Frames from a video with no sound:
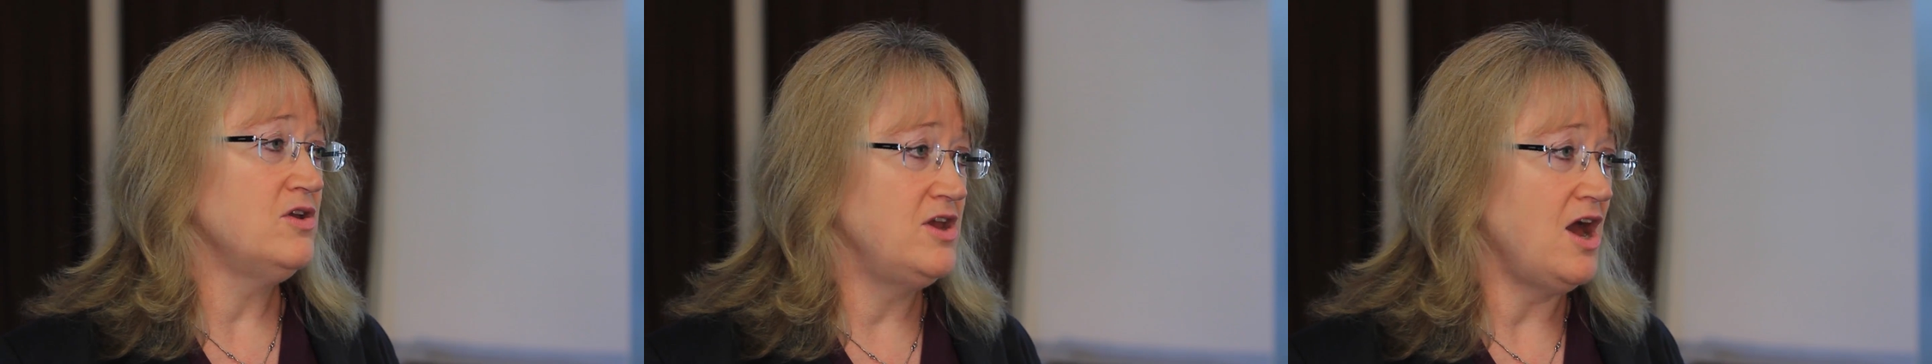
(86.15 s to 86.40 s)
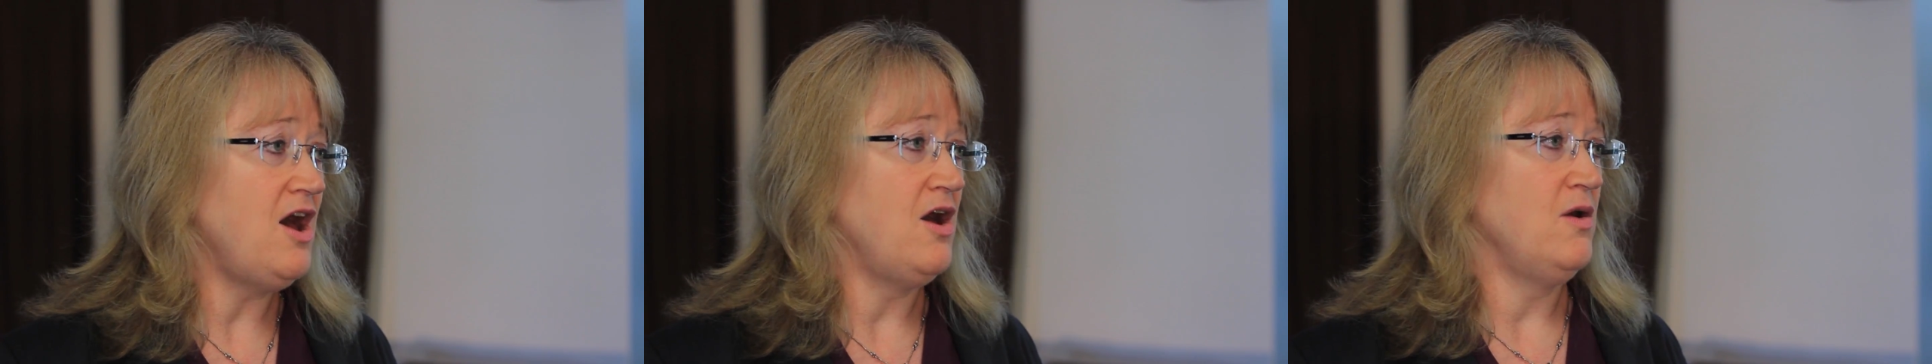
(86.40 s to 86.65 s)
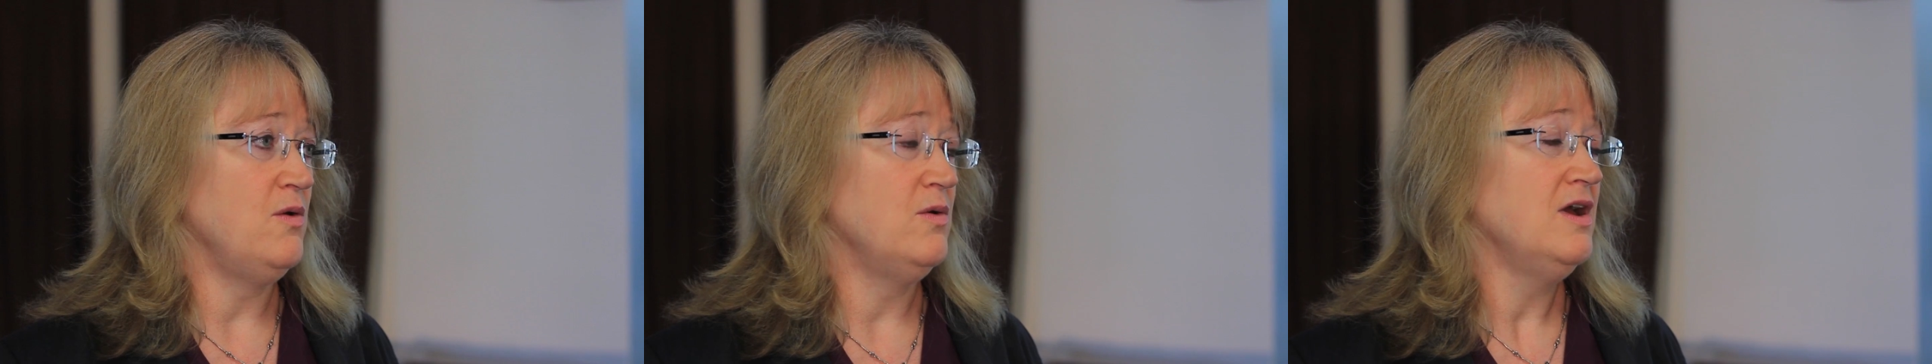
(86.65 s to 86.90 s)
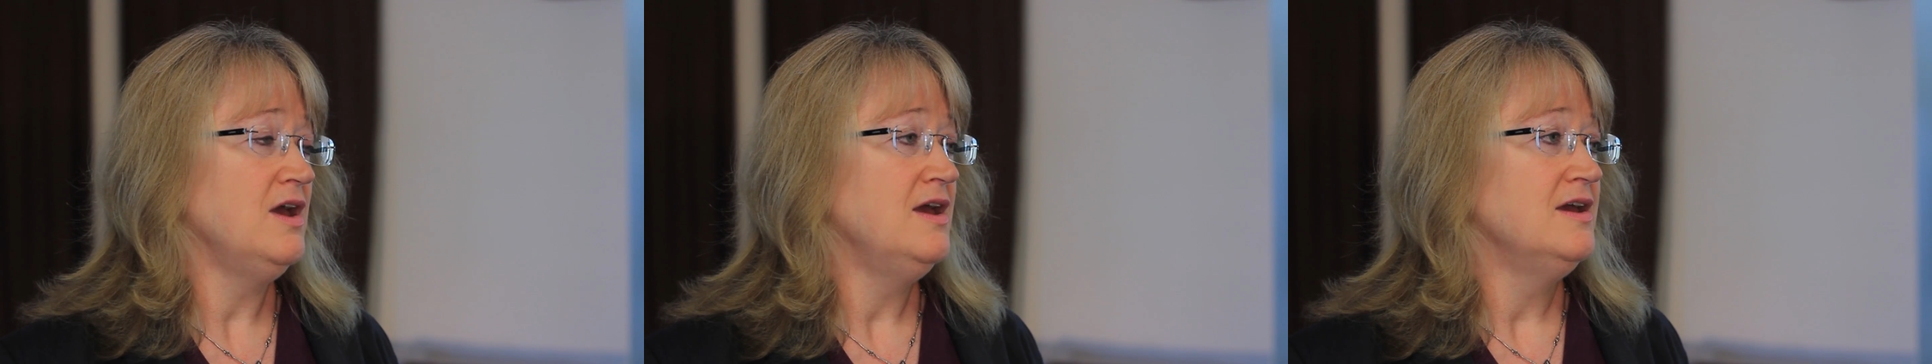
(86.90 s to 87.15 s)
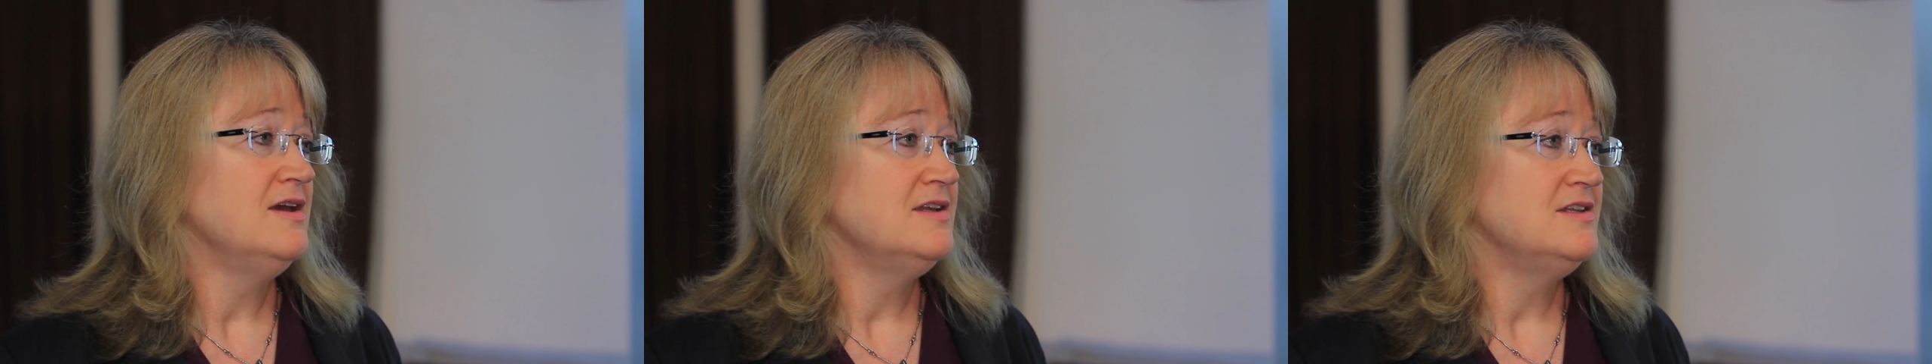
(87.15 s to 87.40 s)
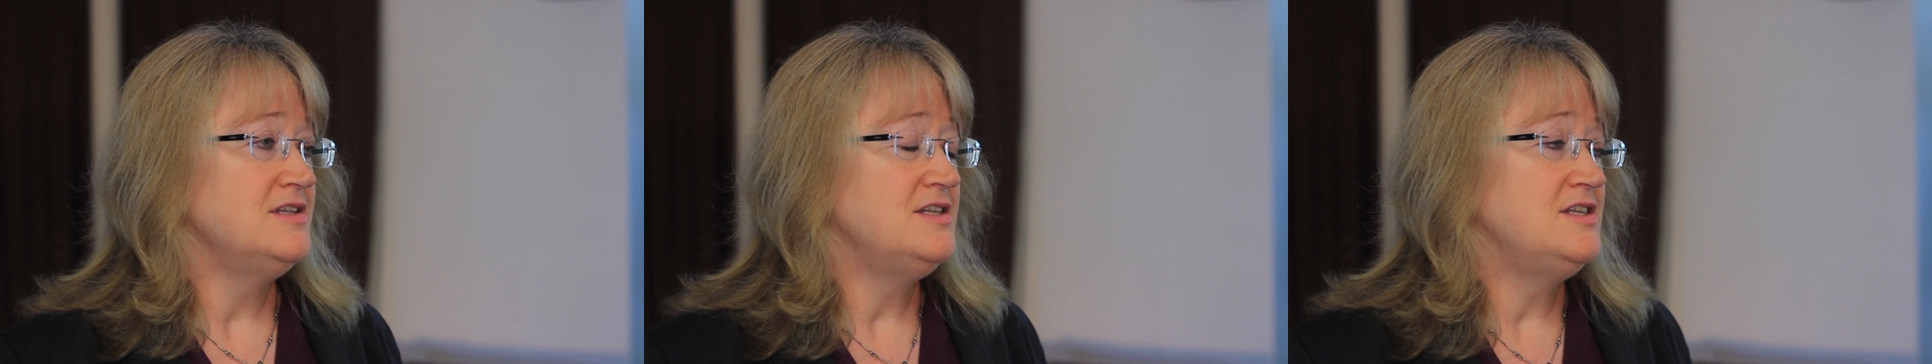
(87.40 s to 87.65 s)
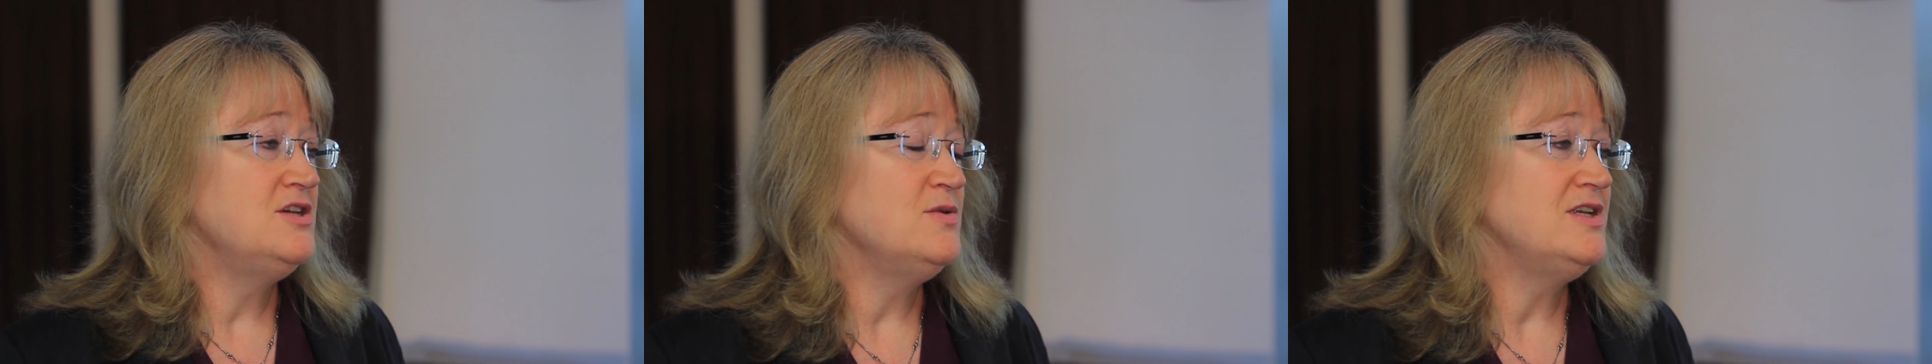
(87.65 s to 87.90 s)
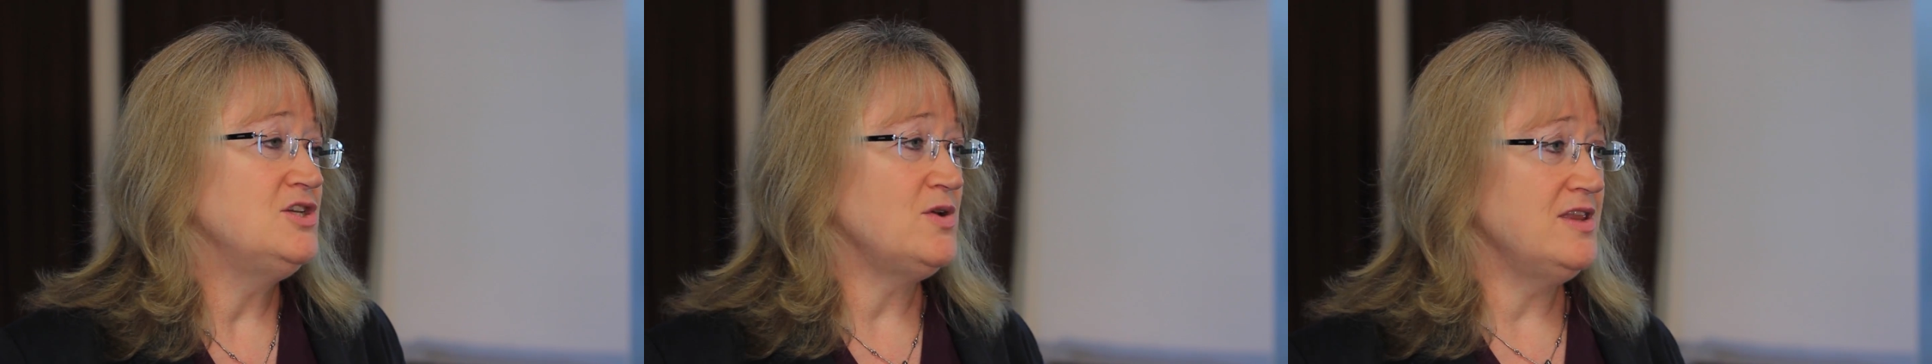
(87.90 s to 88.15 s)
go to
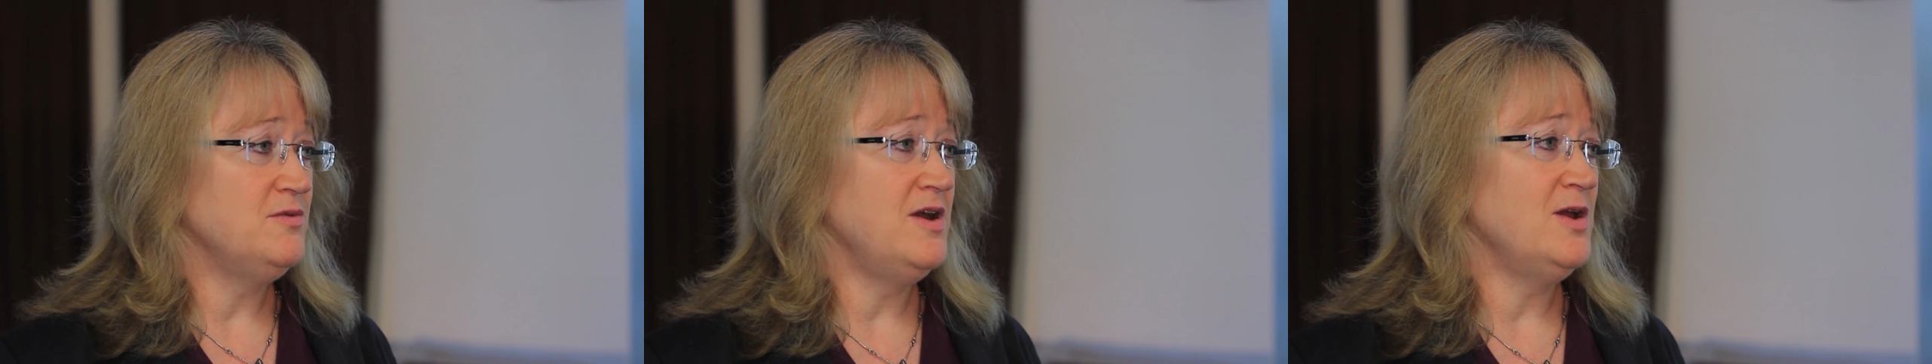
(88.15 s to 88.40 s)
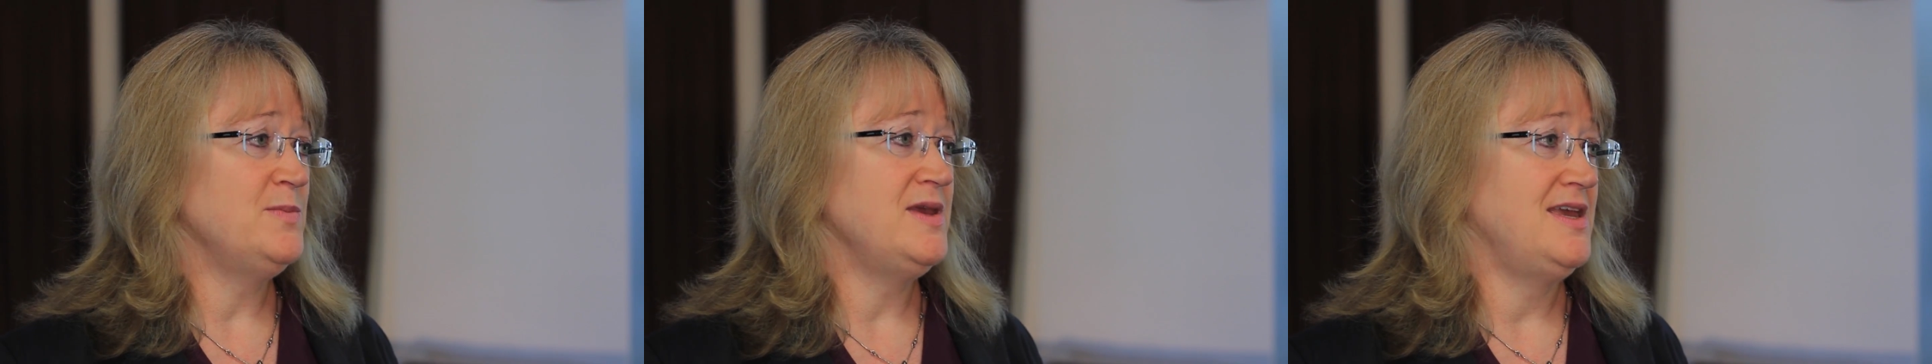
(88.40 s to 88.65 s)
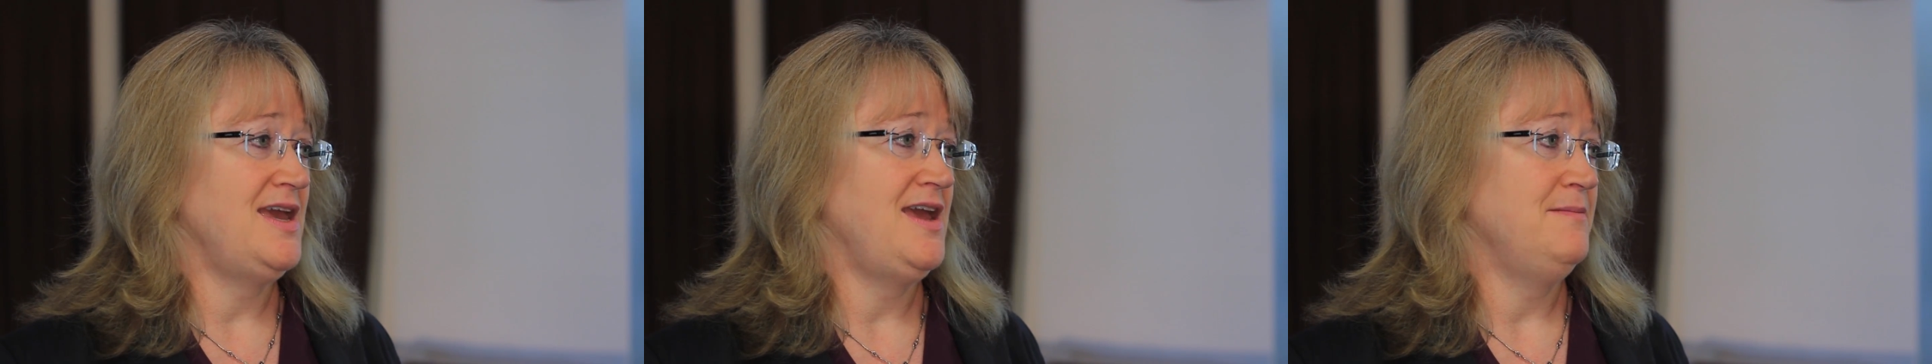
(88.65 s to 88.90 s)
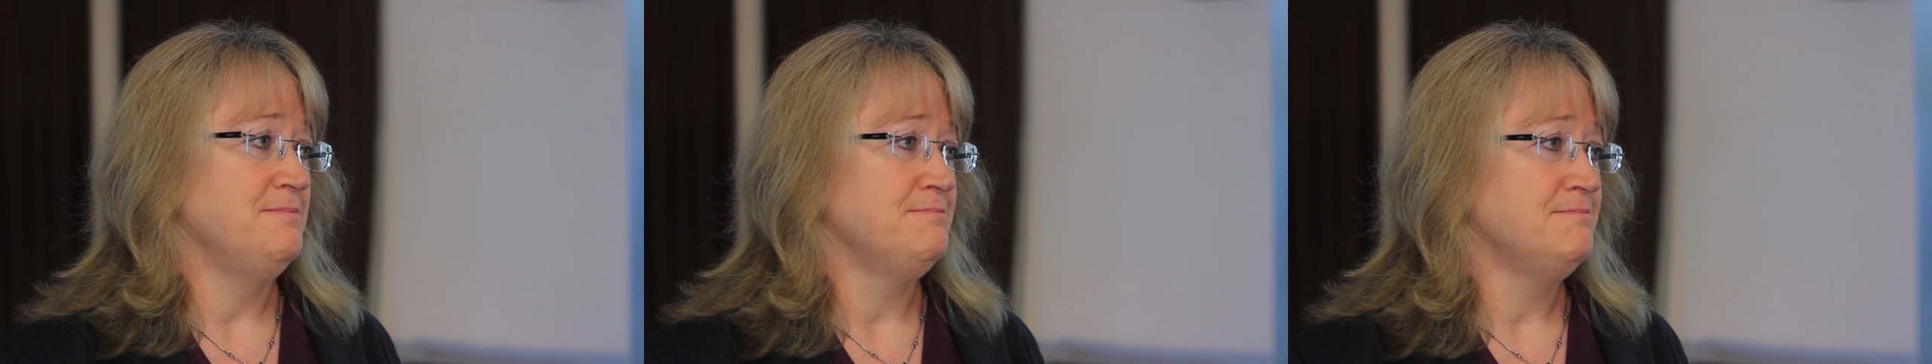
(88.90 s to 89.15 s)
enjoy the rugby game,